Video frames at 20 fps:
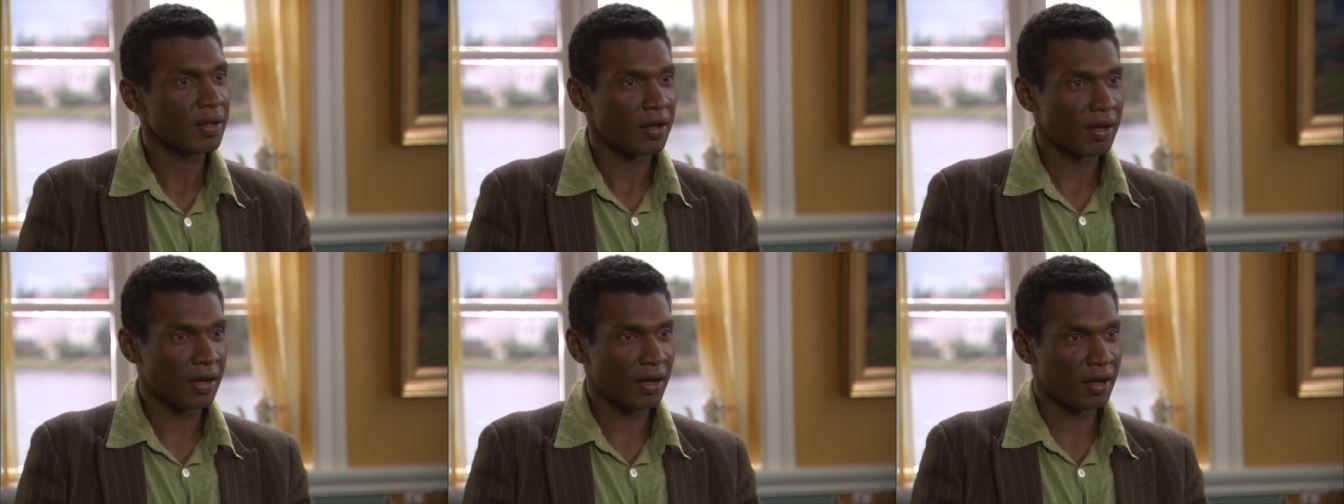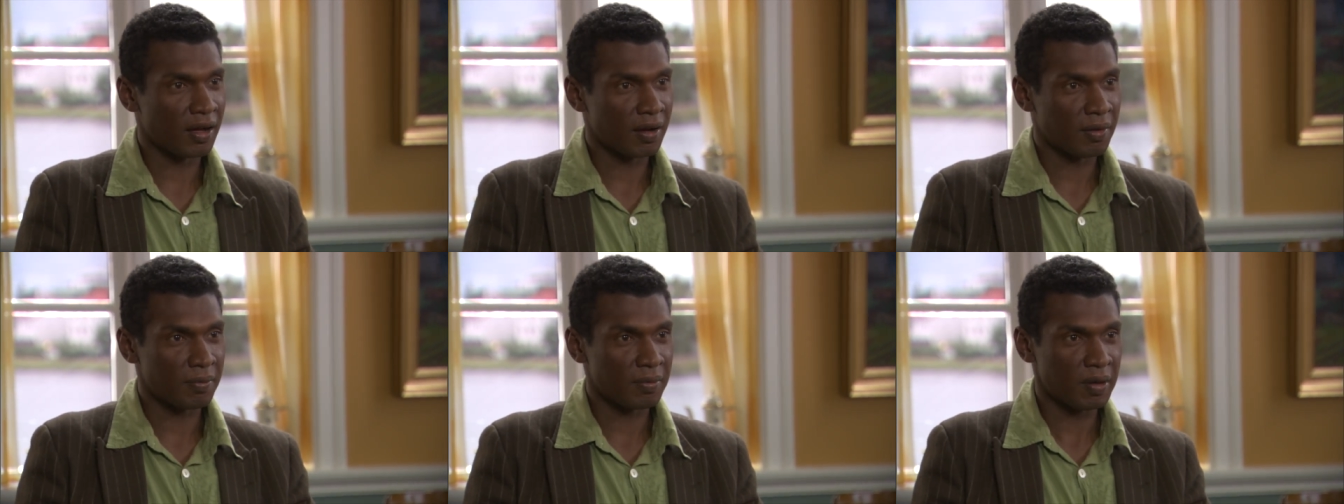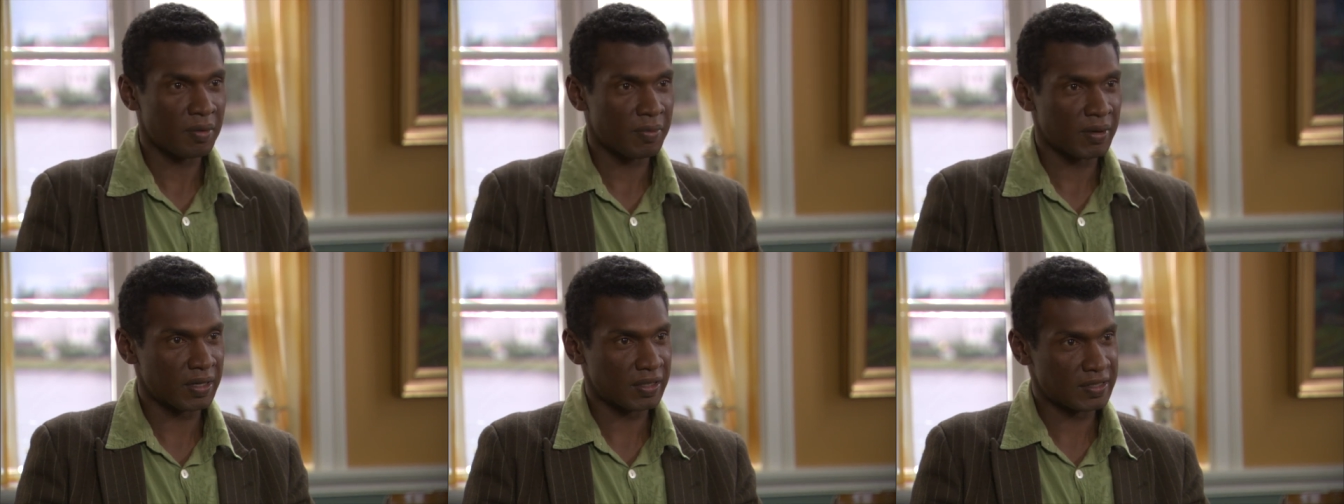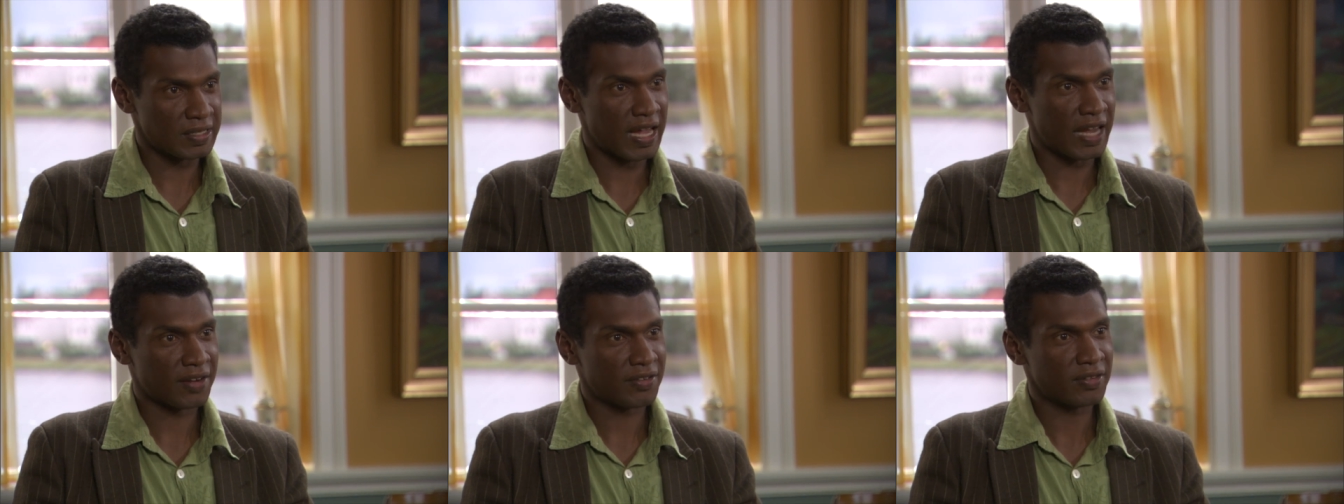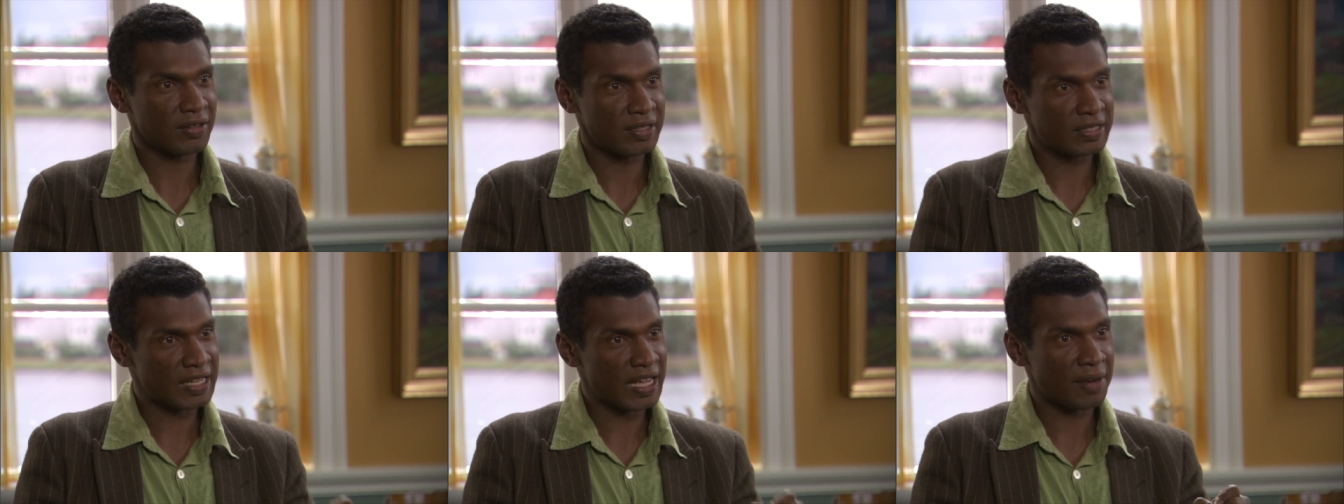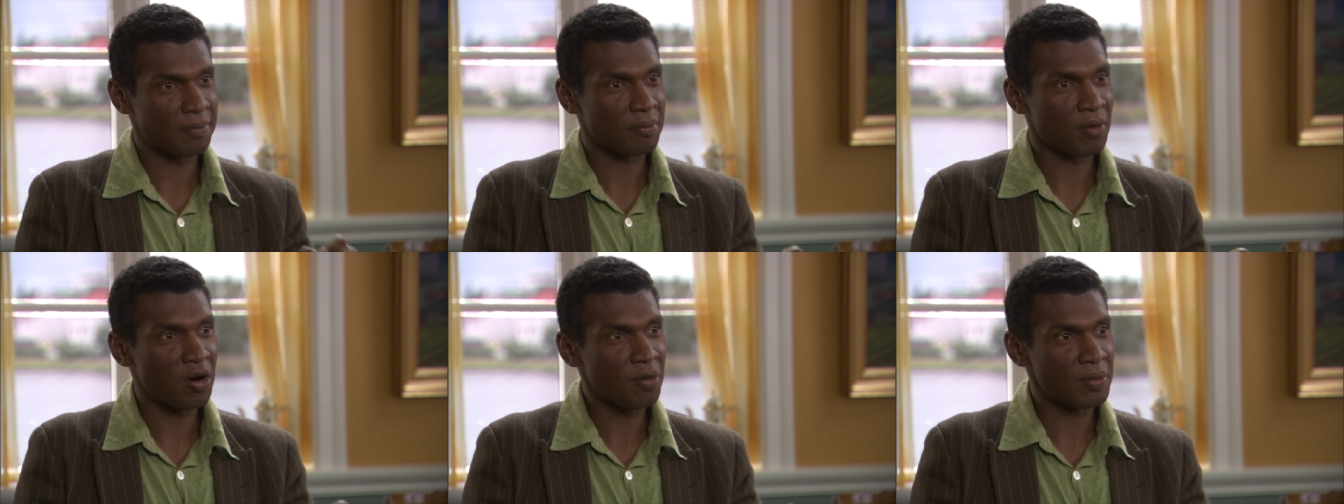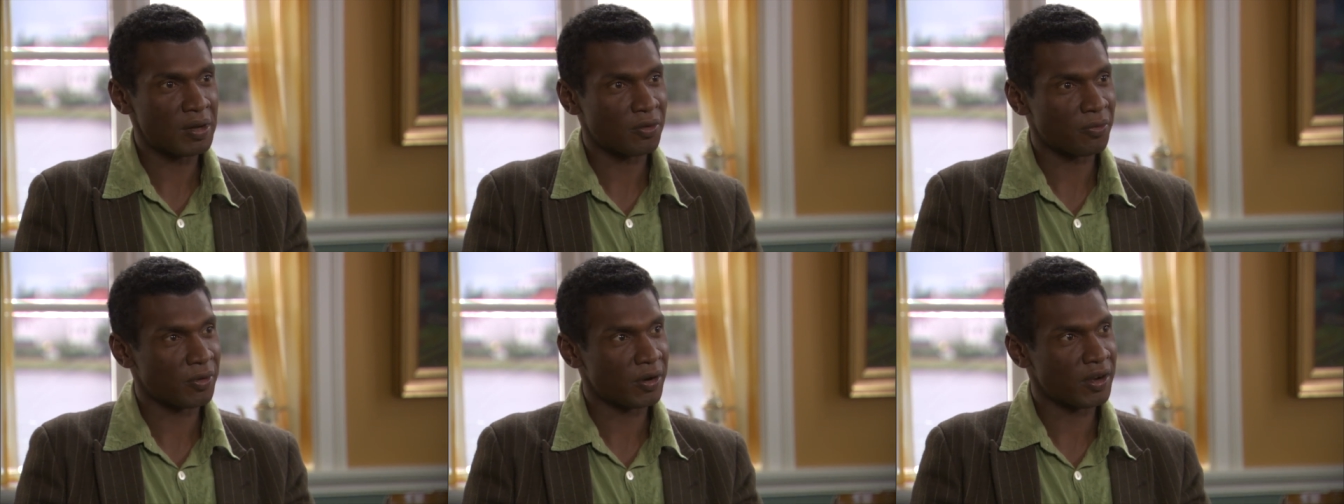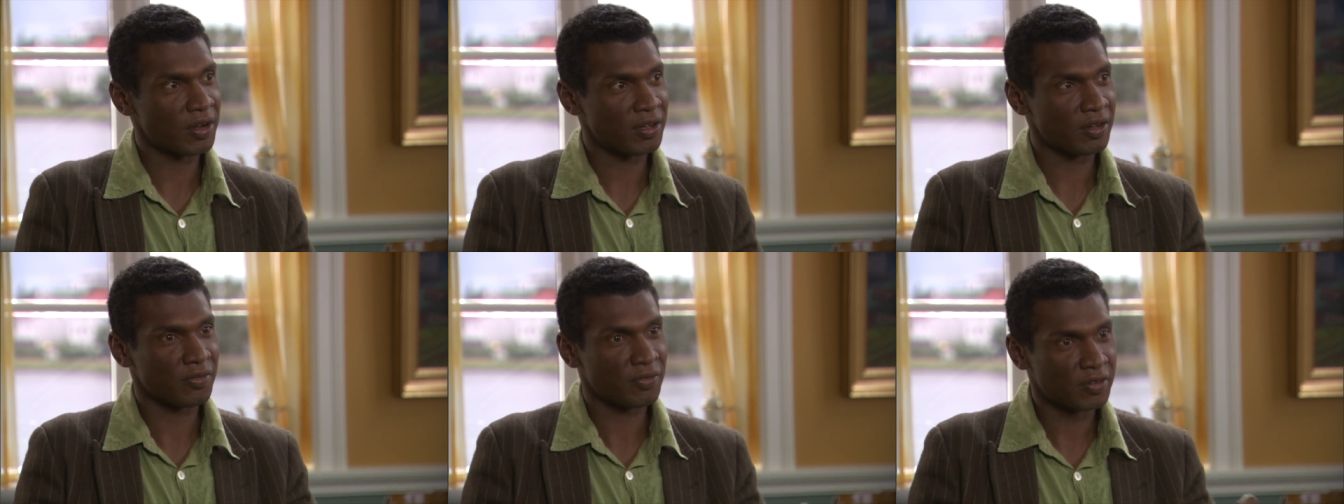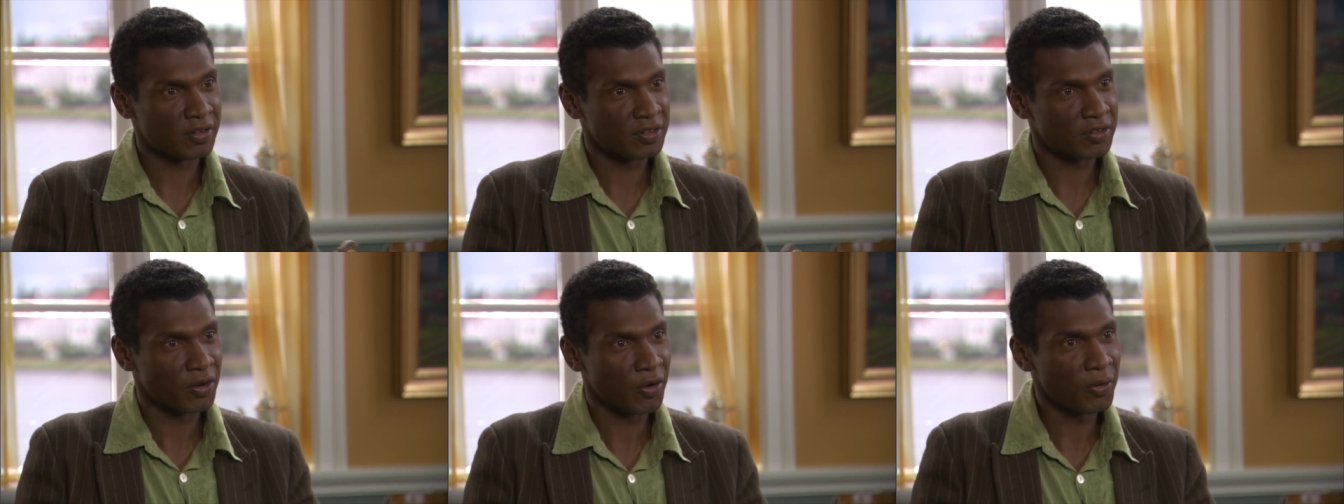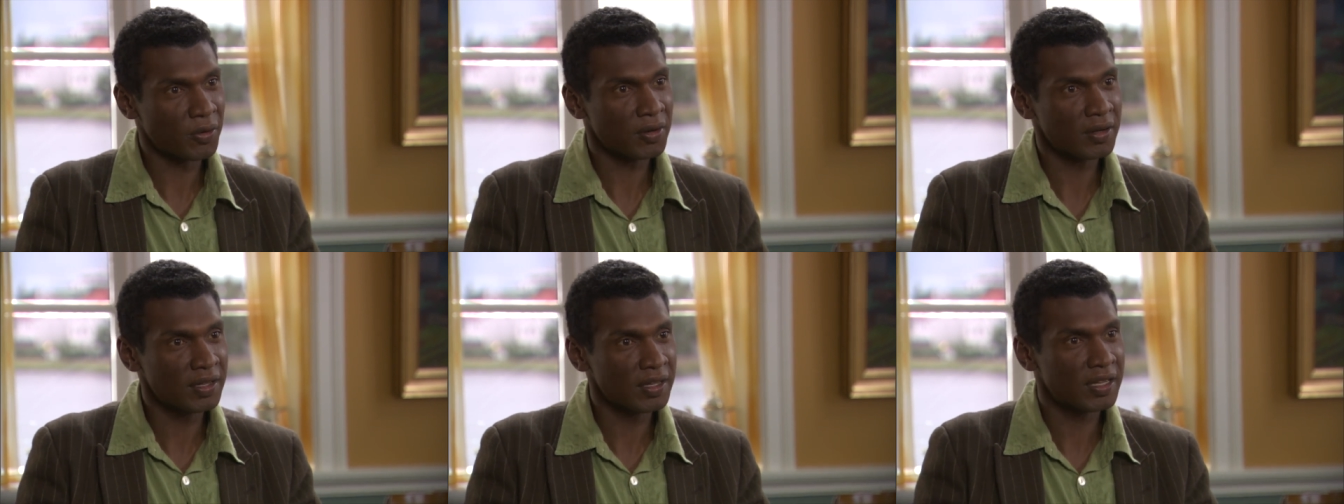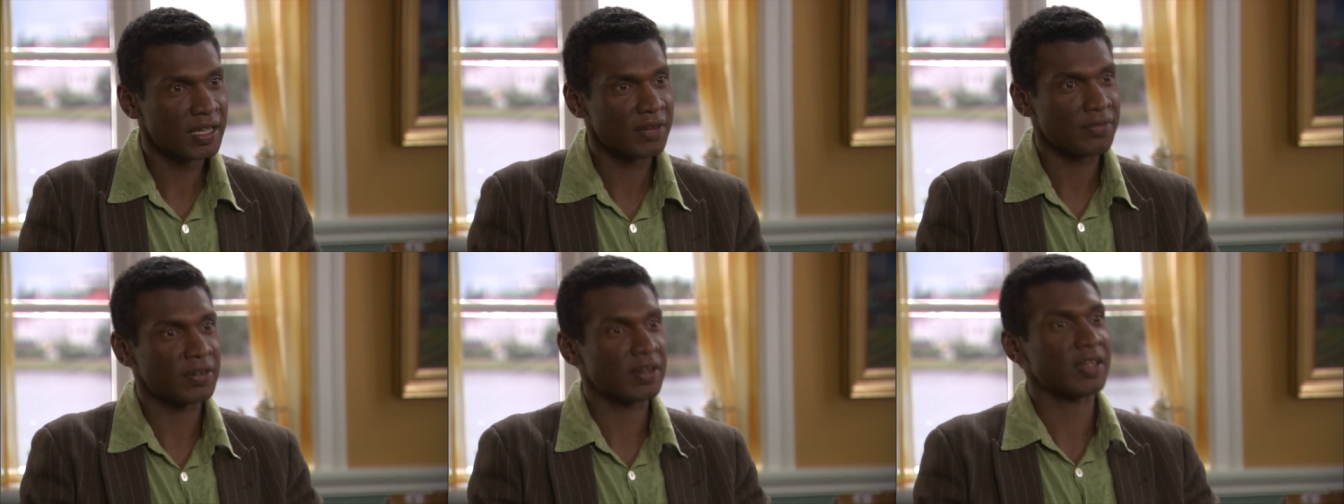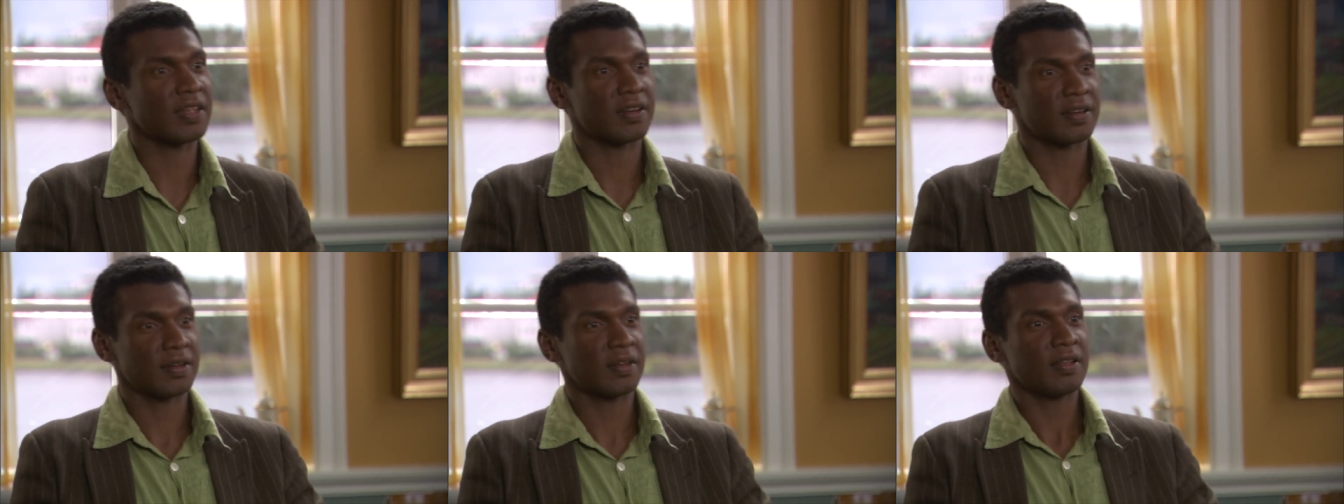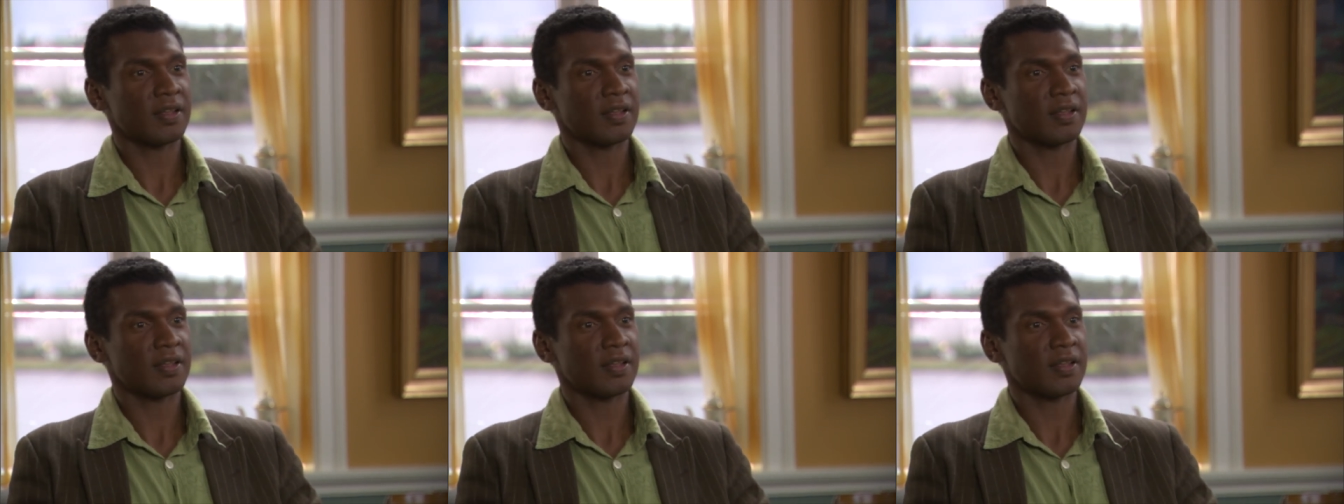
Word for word: Um, but it's actually in that moment where you've totally given in,